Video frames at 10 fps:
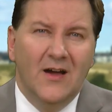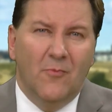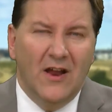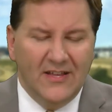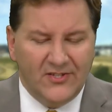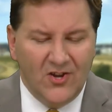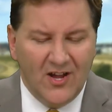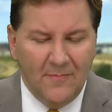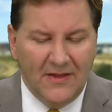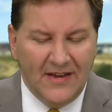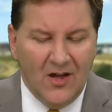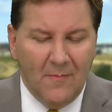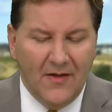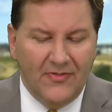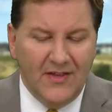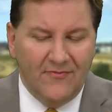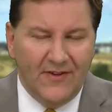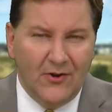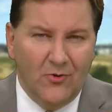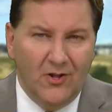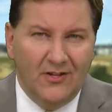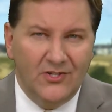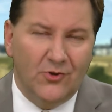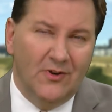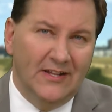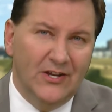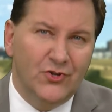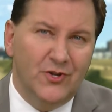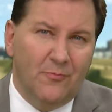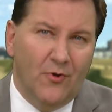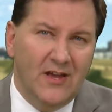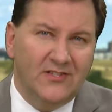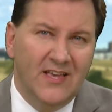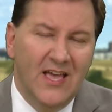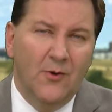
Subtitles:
Brian, let's talk a bit now about the federal Tory leadership race.